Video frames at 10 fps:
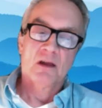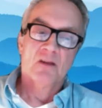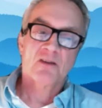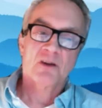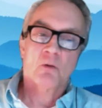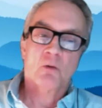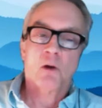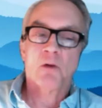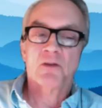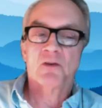So
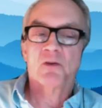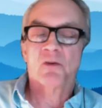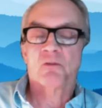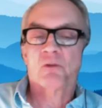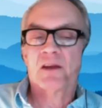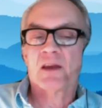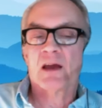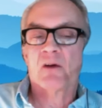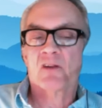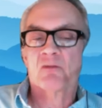what we do right
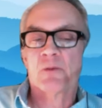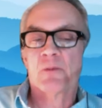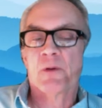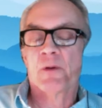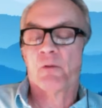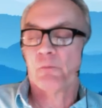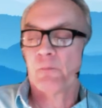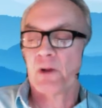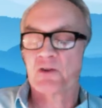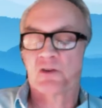now is we
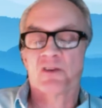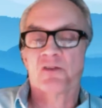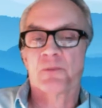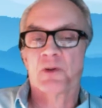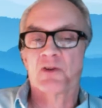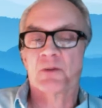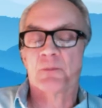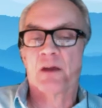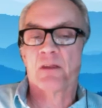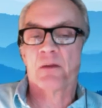measure distribution
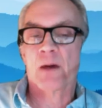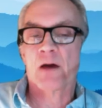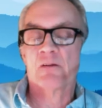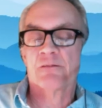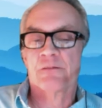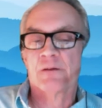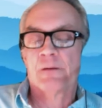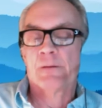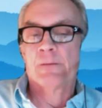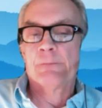by the amount
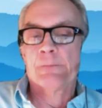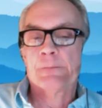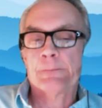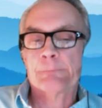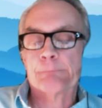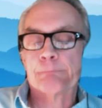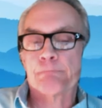of